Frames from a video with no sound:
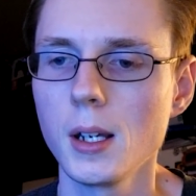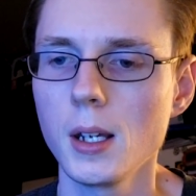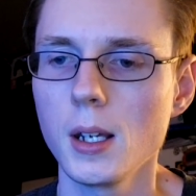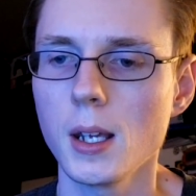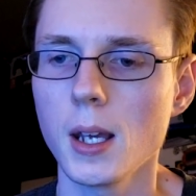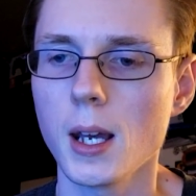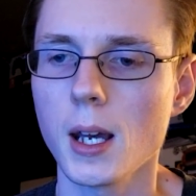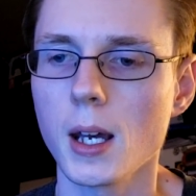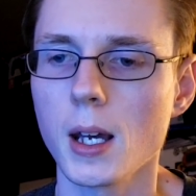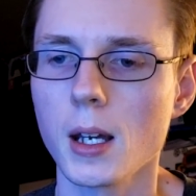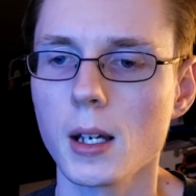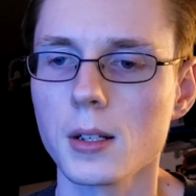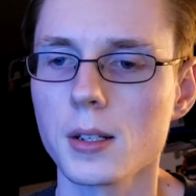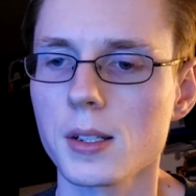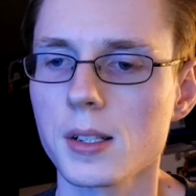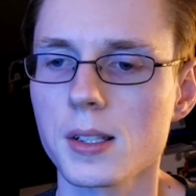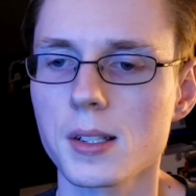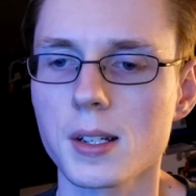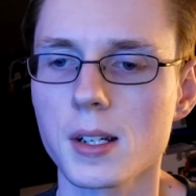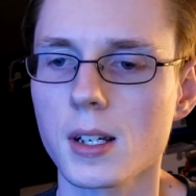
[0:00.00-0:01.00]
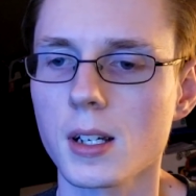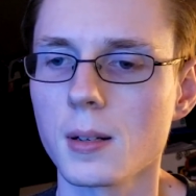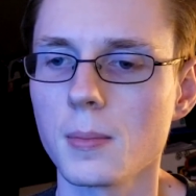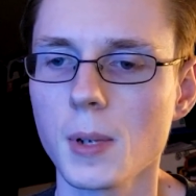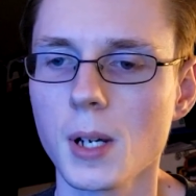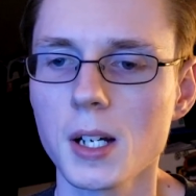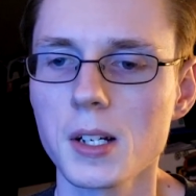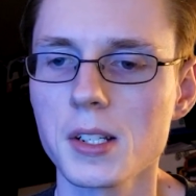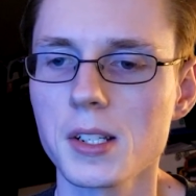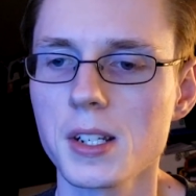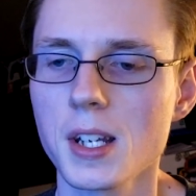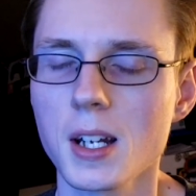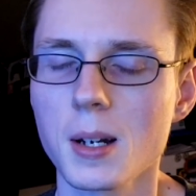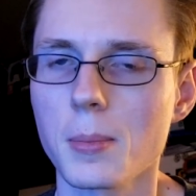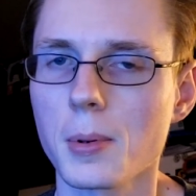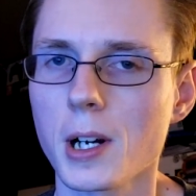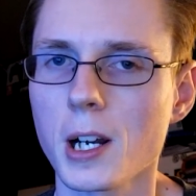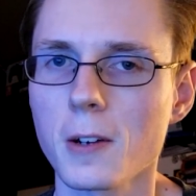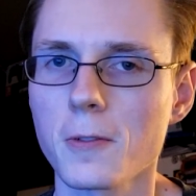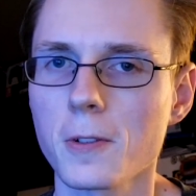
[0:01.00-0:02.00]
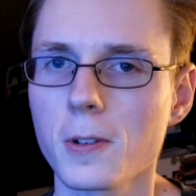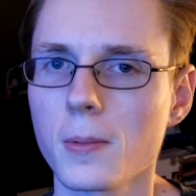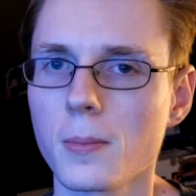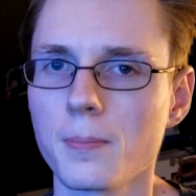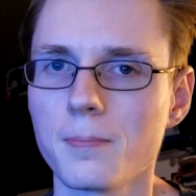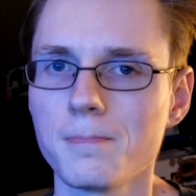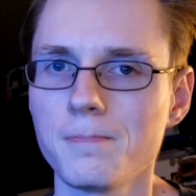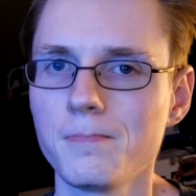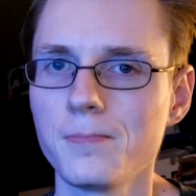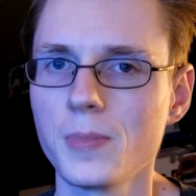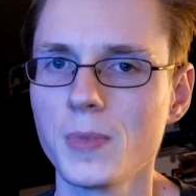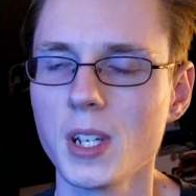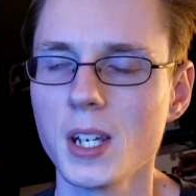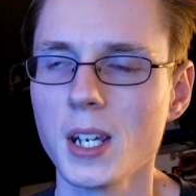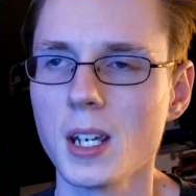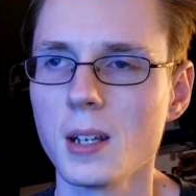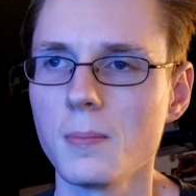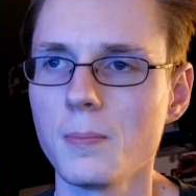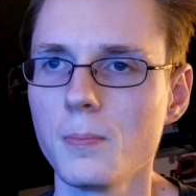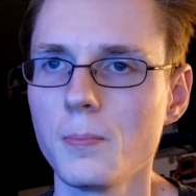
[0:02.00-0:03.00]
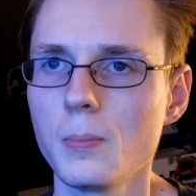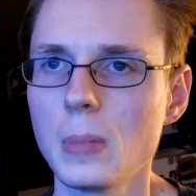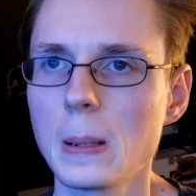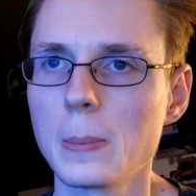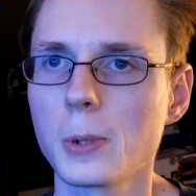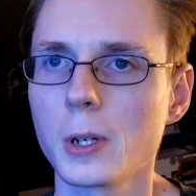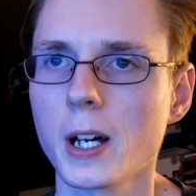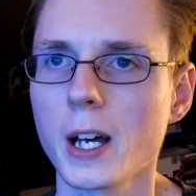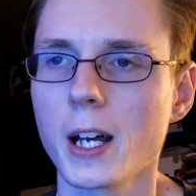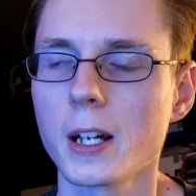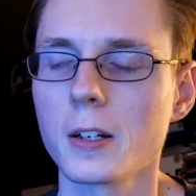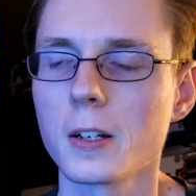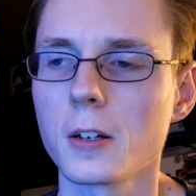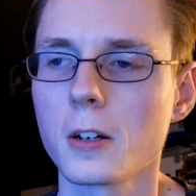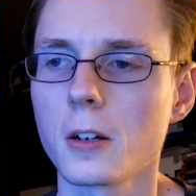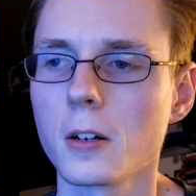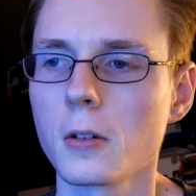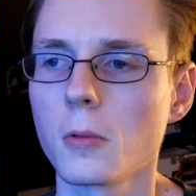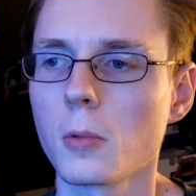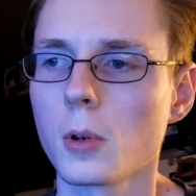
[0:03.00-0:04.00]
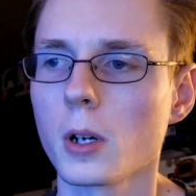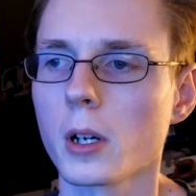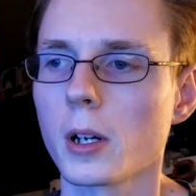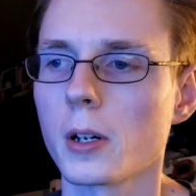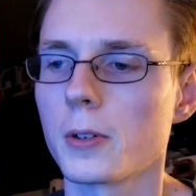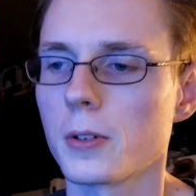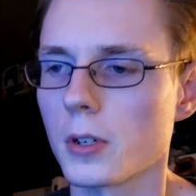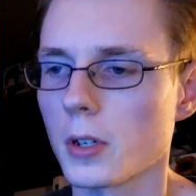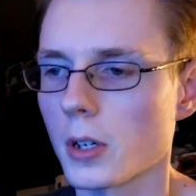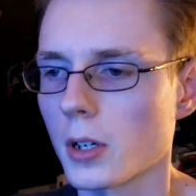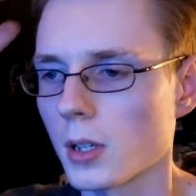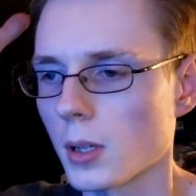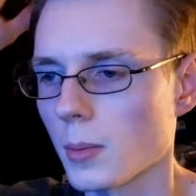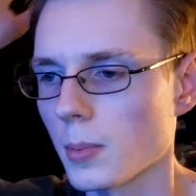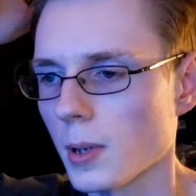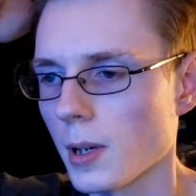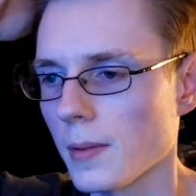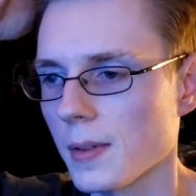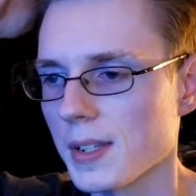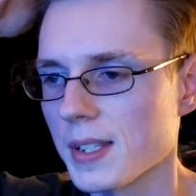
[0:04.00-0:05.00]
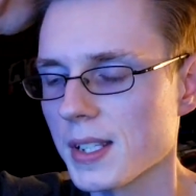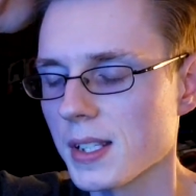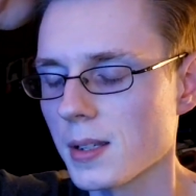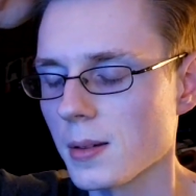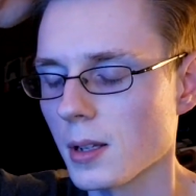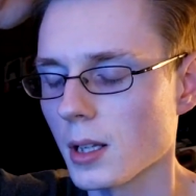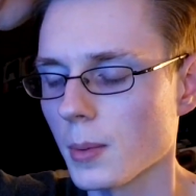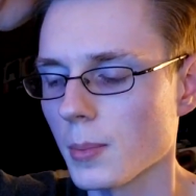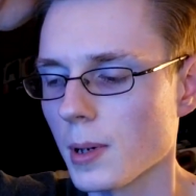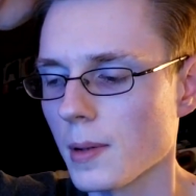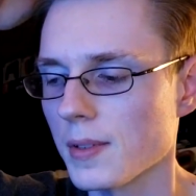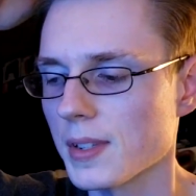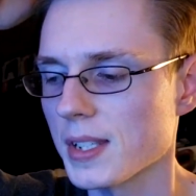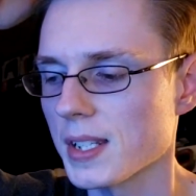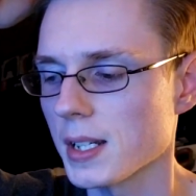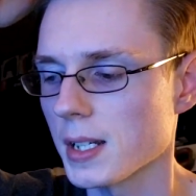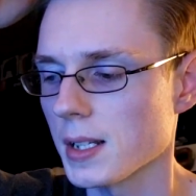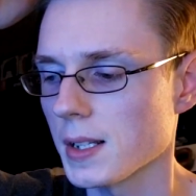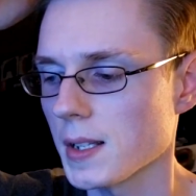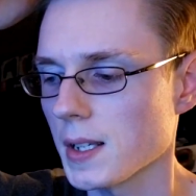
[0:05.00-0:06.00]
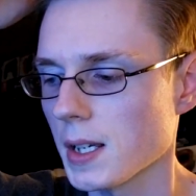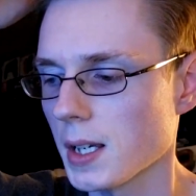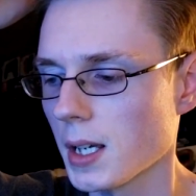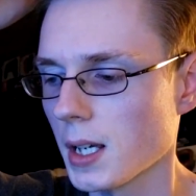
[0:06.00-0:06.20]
yeah, I just need a break from the people I had to work under on the previous night.